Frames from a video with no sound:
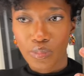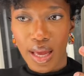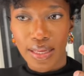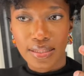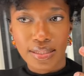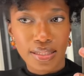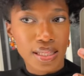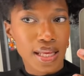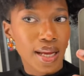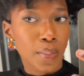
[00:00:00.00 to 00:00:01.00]
I can see
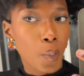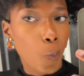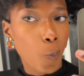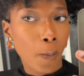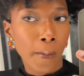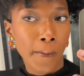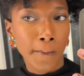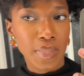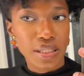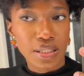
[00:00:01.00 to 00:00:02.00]
that I'm
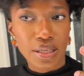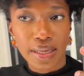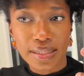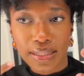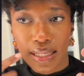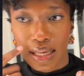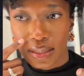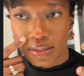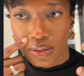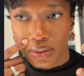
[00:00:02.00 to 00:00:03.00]
starting to get a
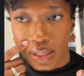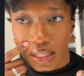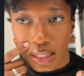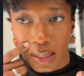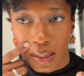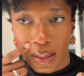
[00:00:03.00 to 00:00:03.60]
little oily